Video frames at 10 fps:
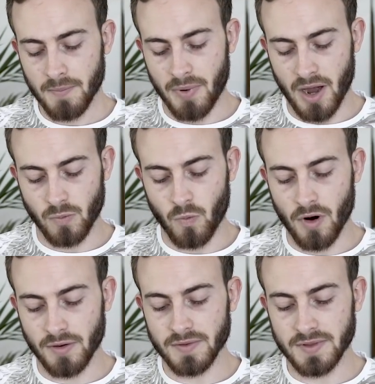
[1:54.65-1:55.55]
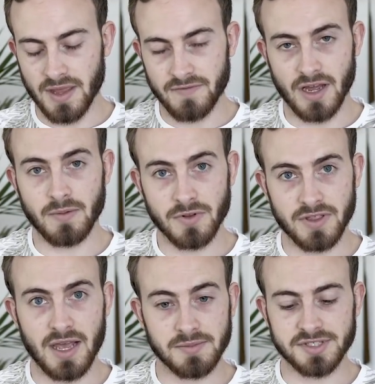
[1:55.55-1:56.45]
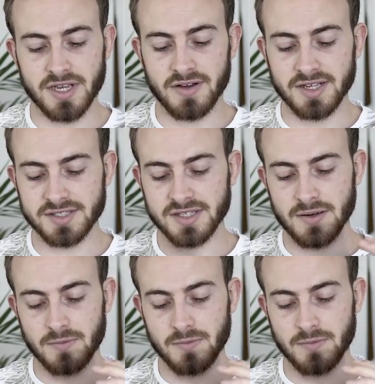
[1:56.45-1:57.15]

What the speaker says: but what they've done with the M series,